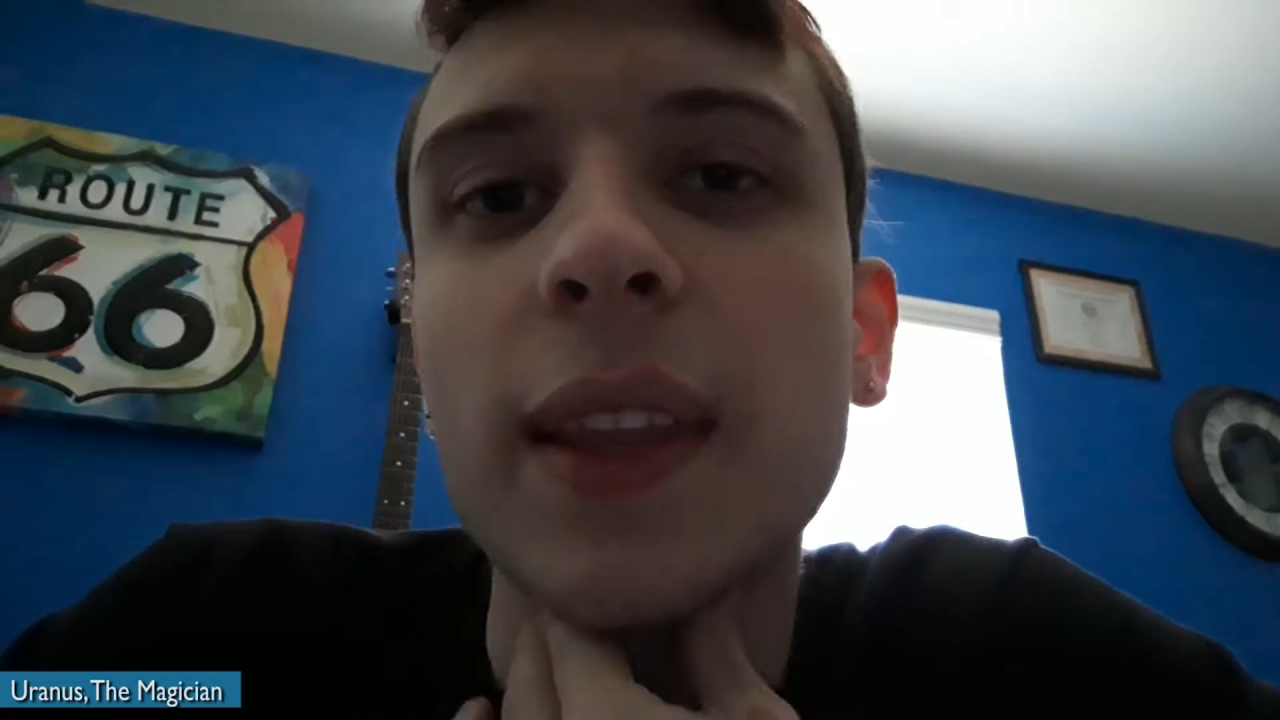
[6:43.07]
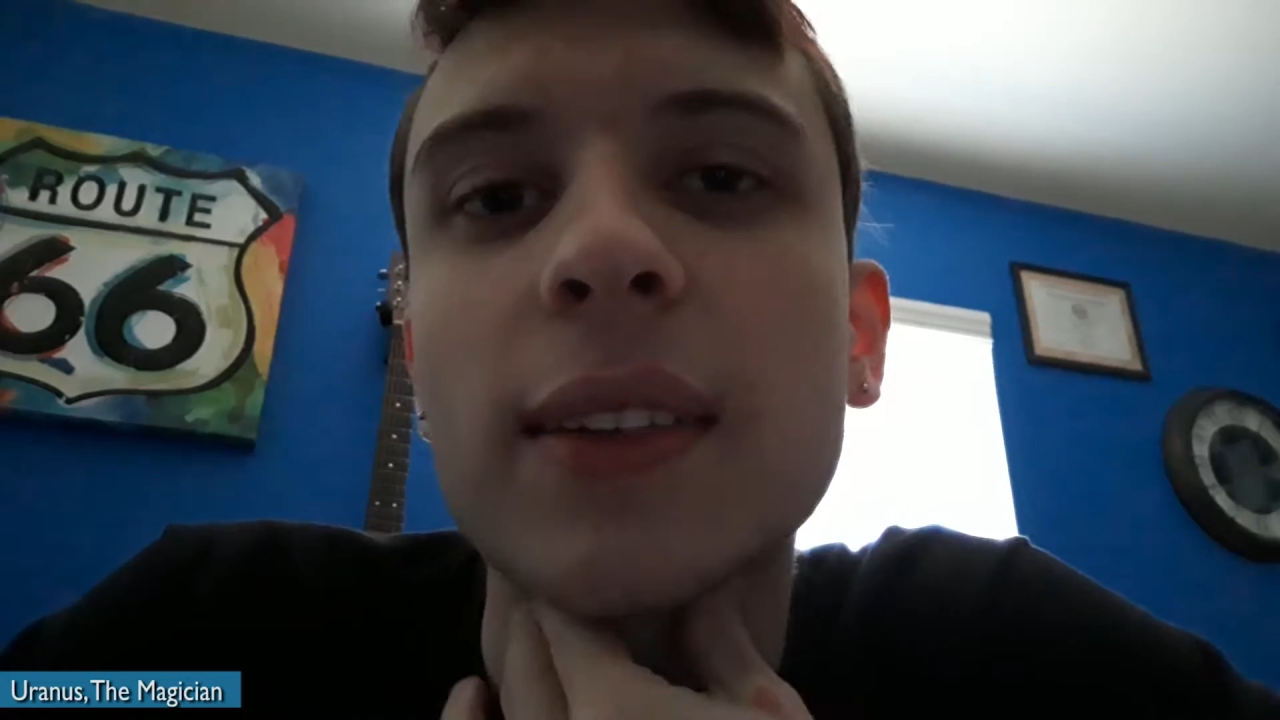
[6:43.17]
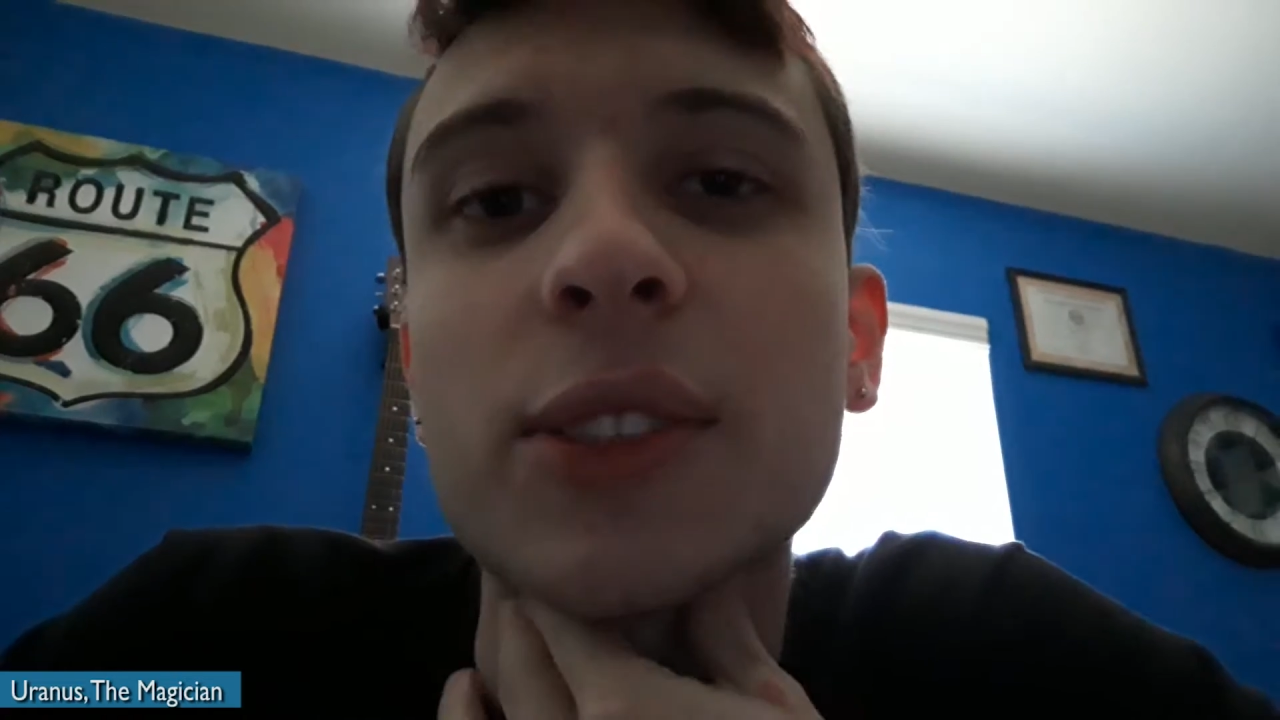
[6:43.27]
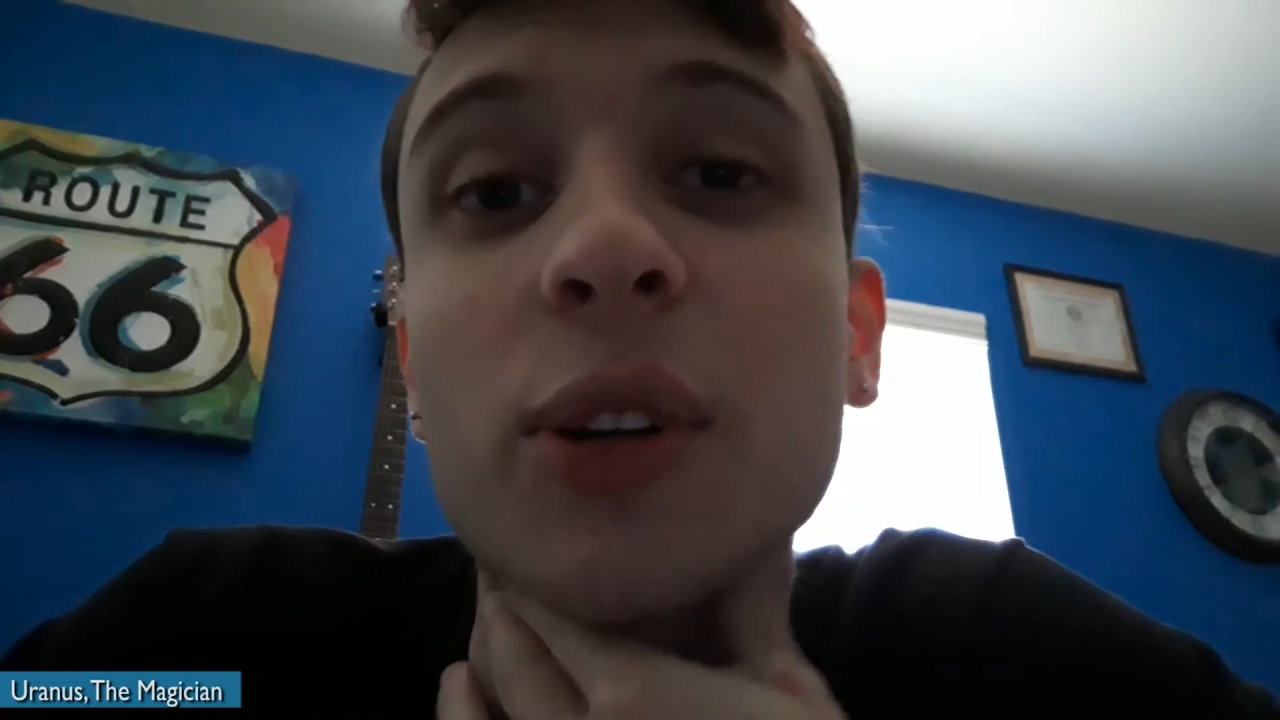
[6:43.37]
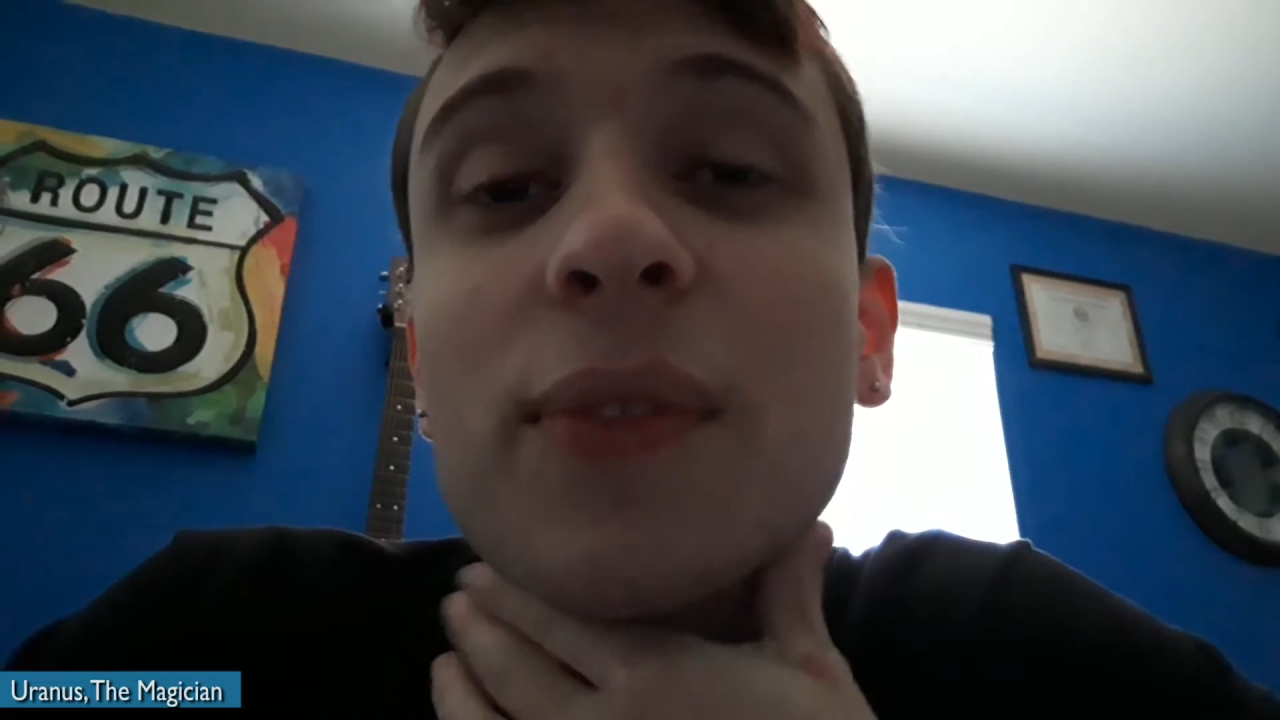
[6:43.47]

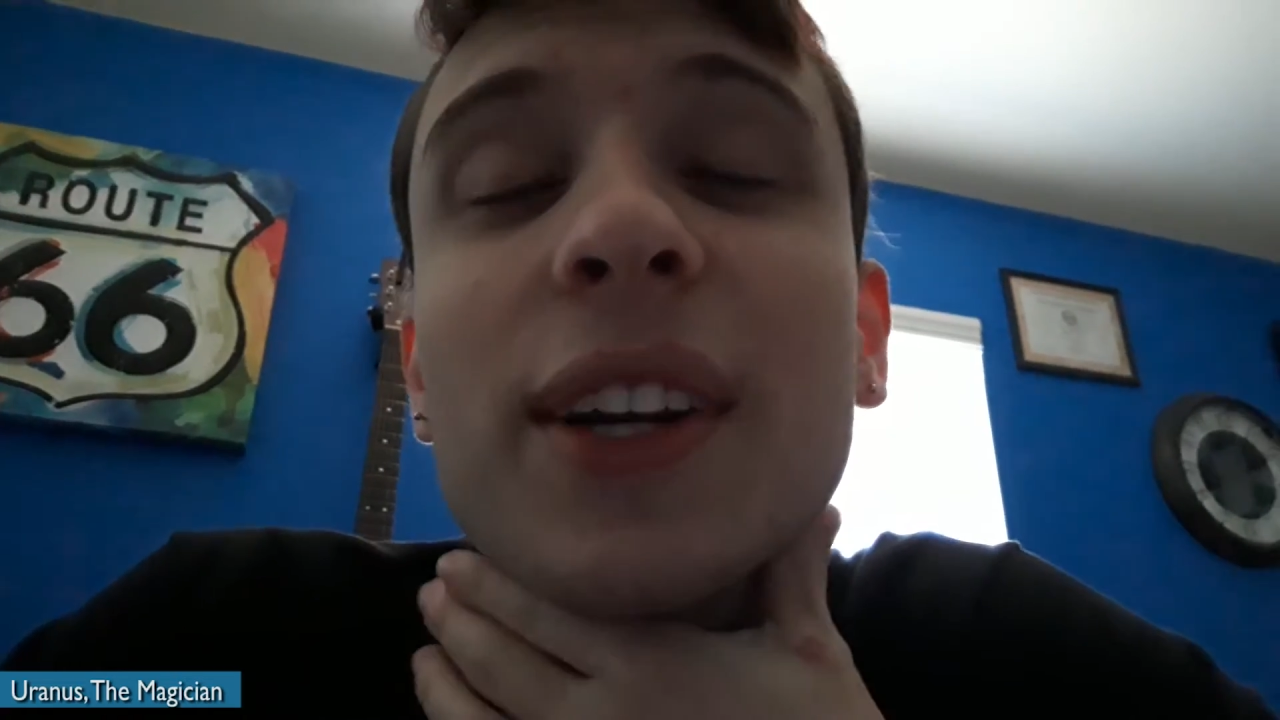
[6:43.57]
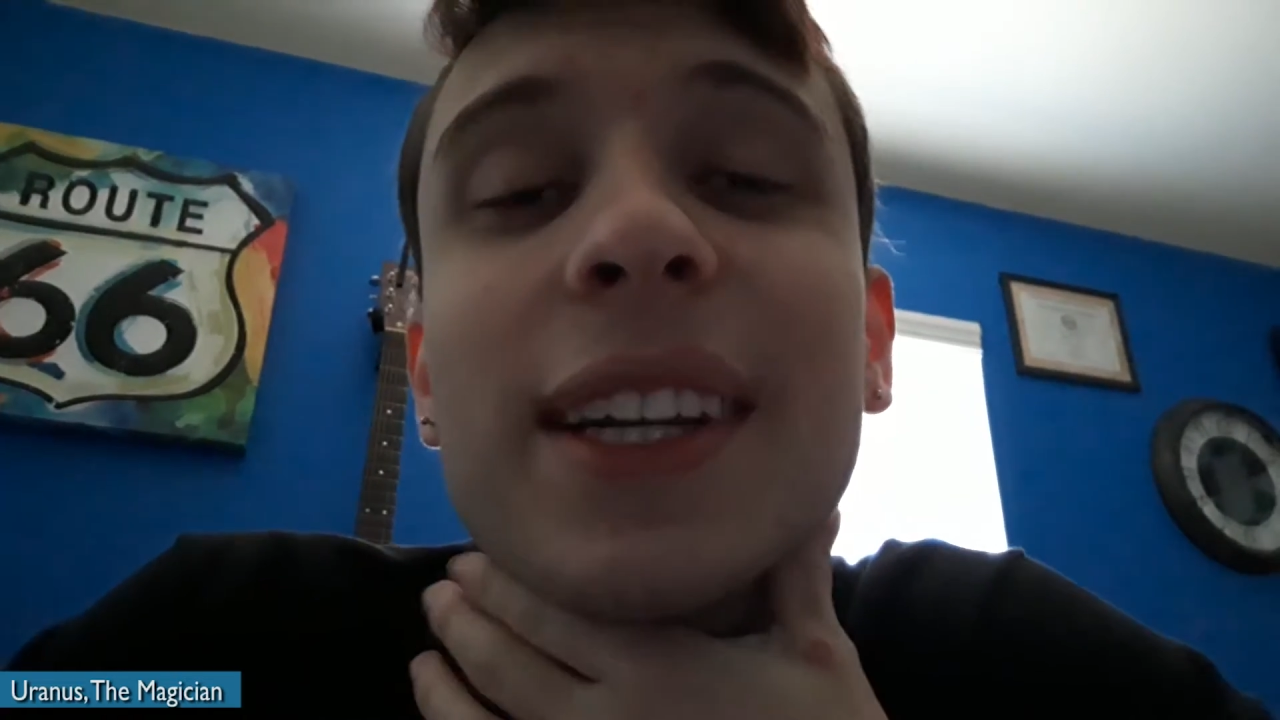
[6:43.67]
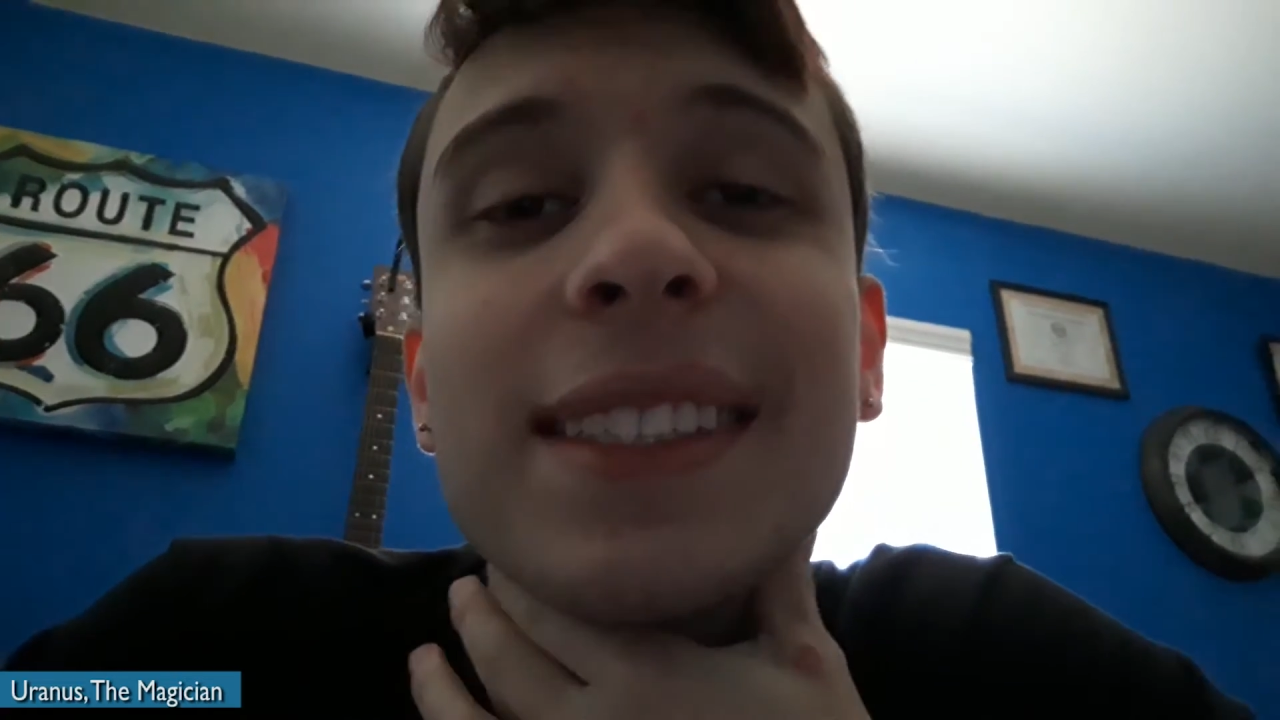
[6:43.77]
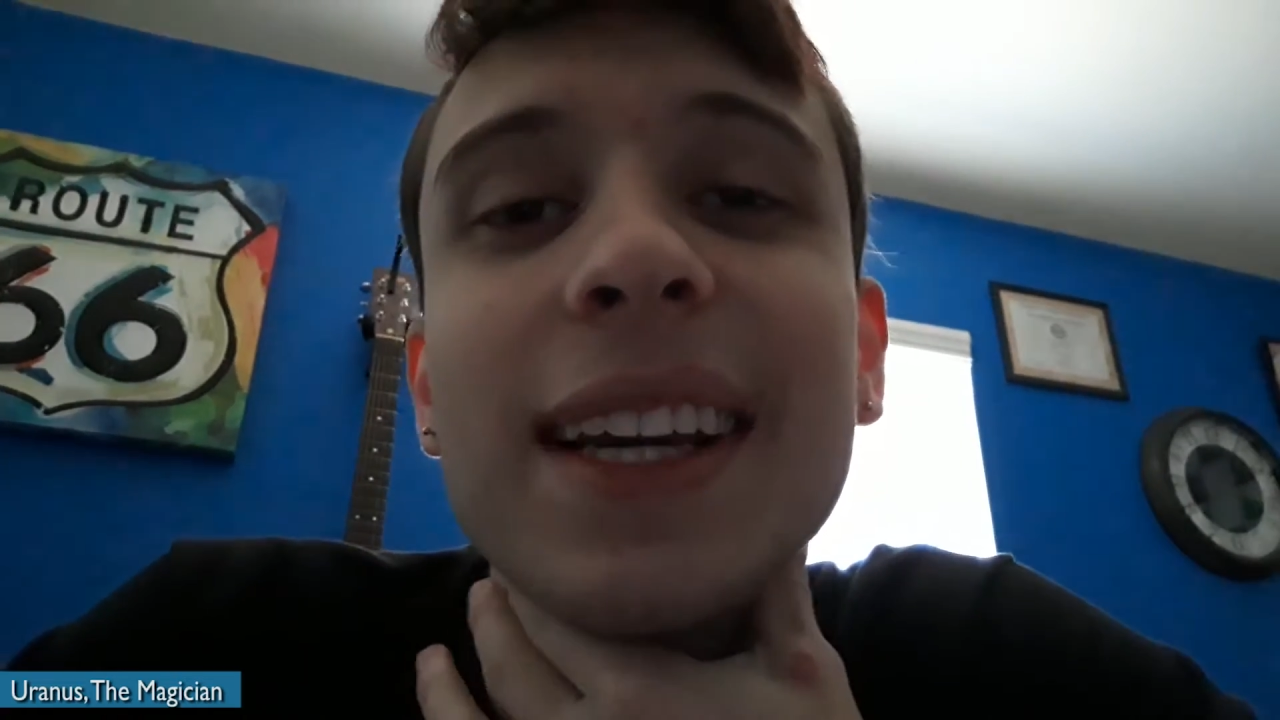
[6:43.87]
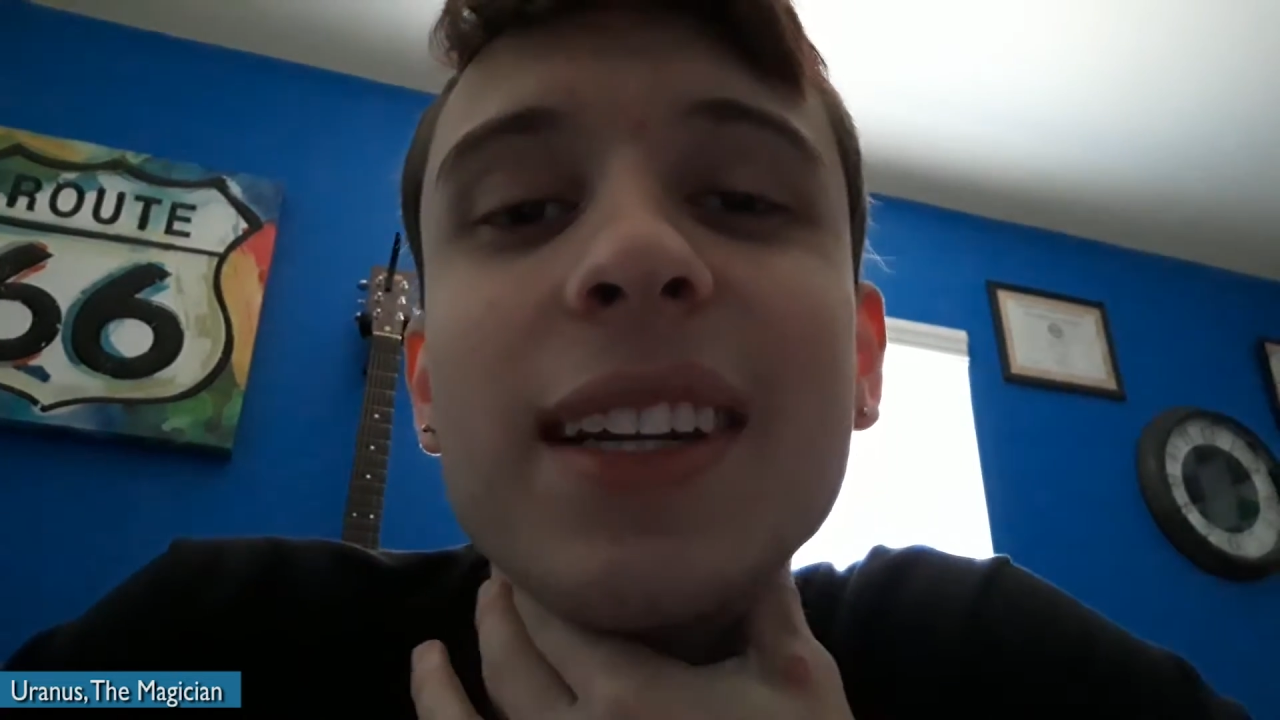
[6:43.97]
So I'm very
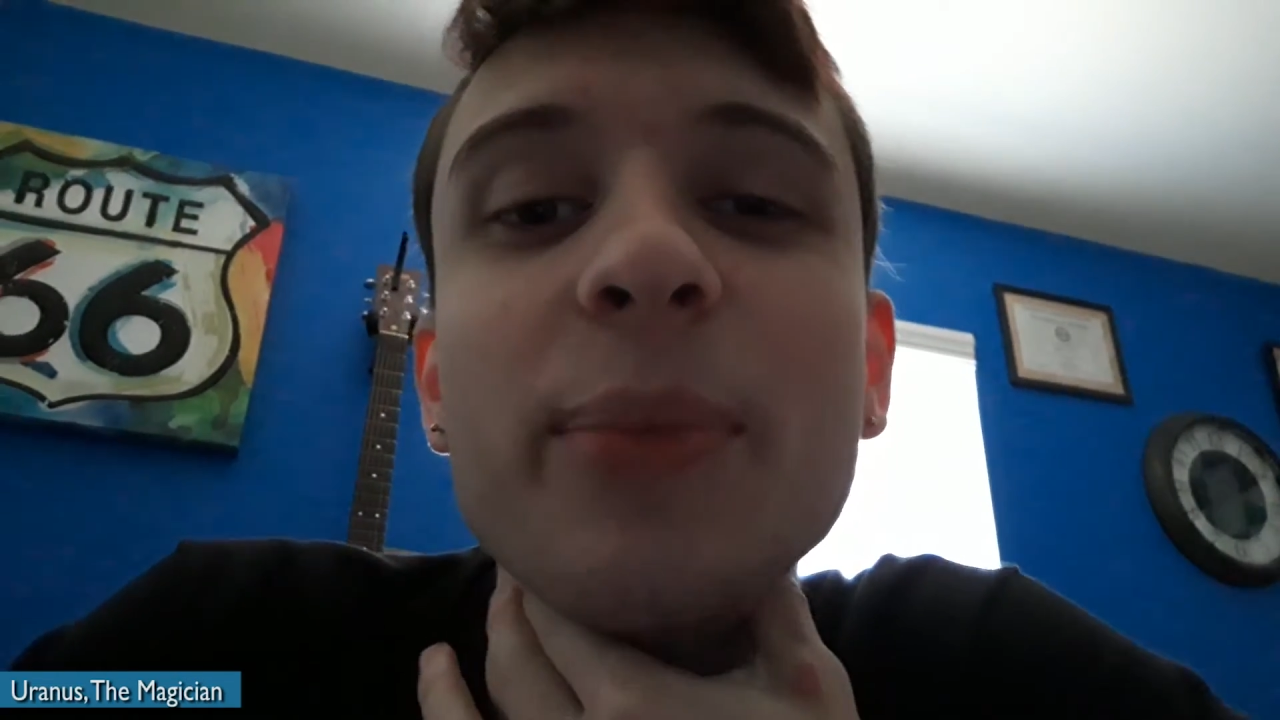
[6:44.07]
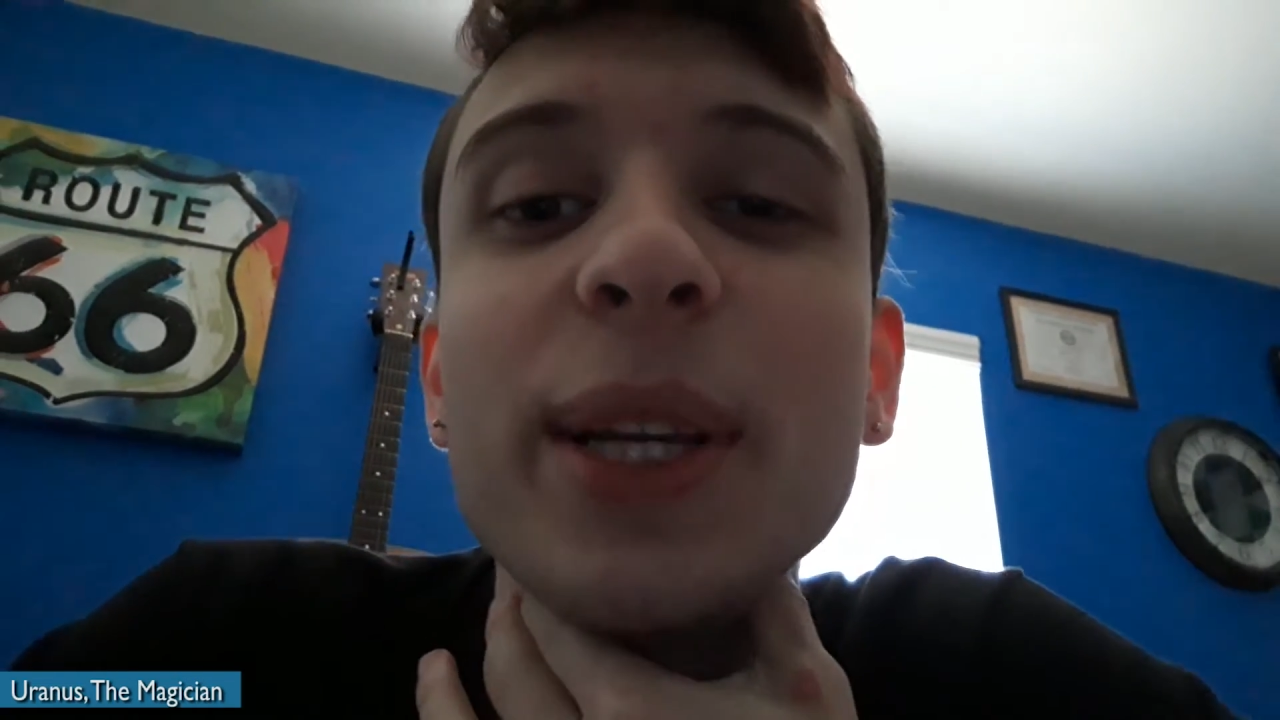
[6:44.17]
excited to